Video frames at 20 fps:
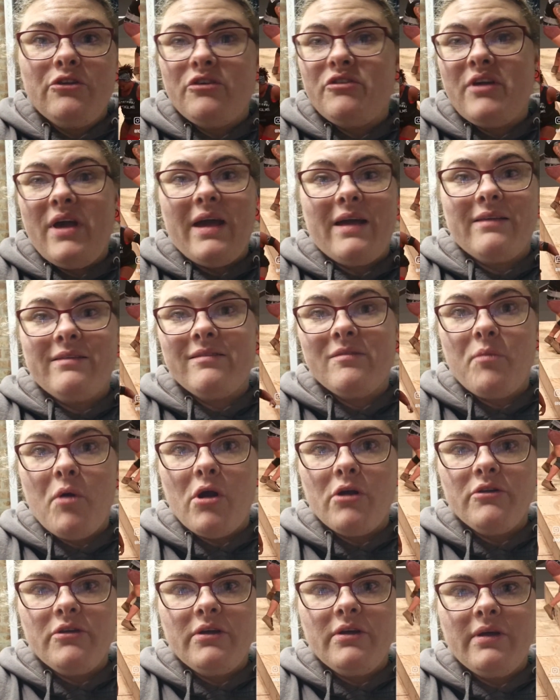just seconds
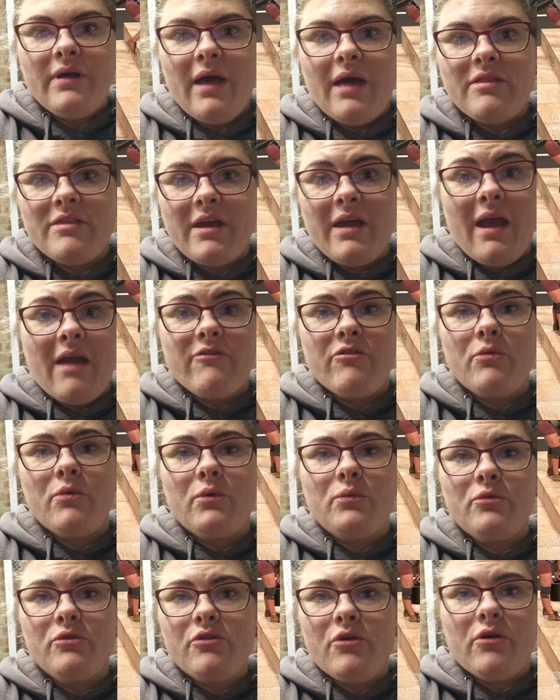apart. I think
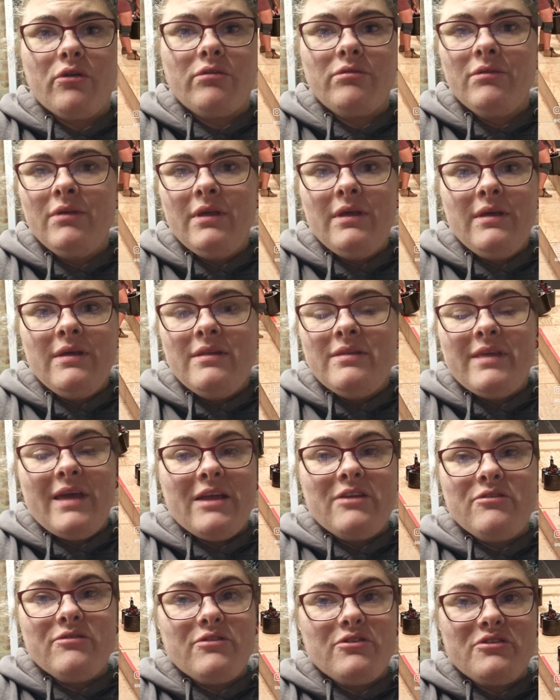everyone was on the
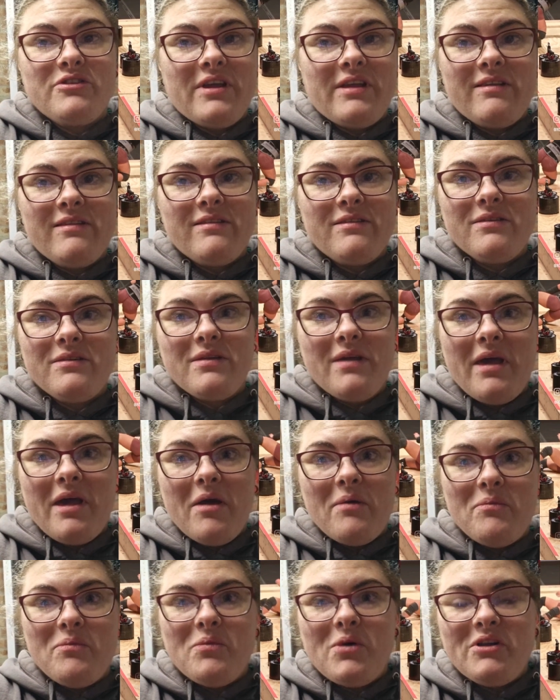edge of their seats
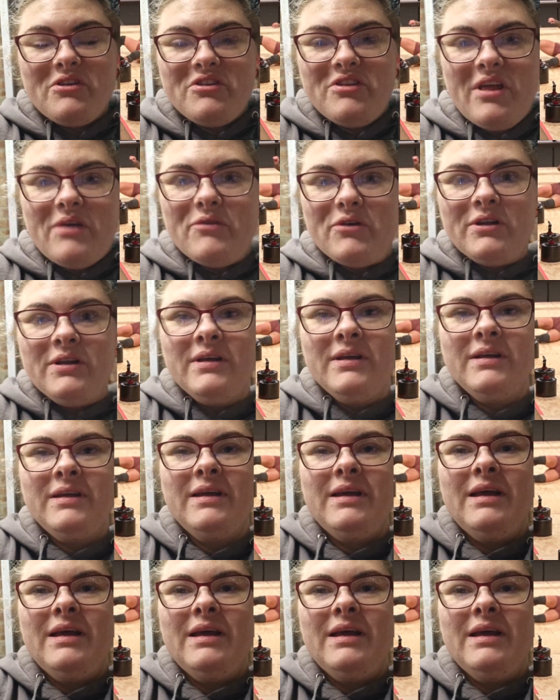watching that one.